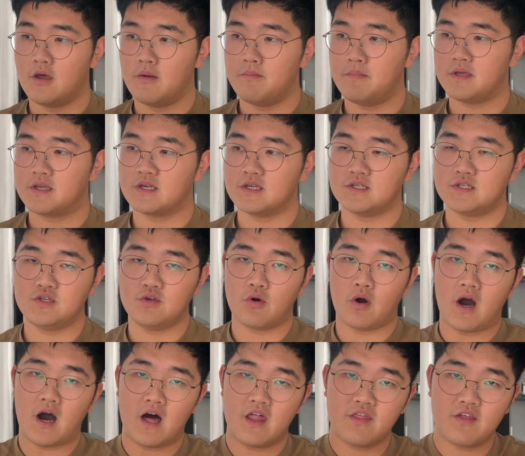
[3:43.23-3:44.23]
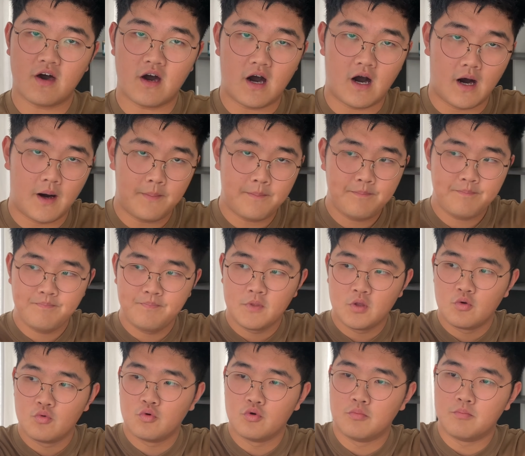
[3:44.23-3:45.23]
because your other arm
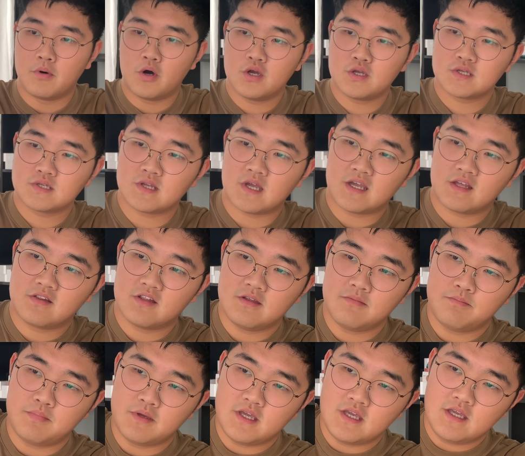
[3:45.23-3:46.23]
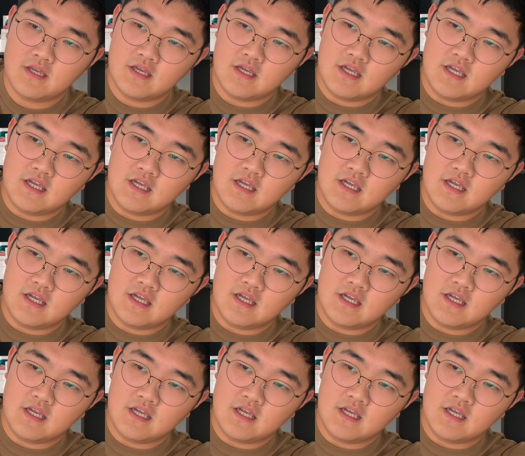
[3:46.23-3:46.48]
will most likely be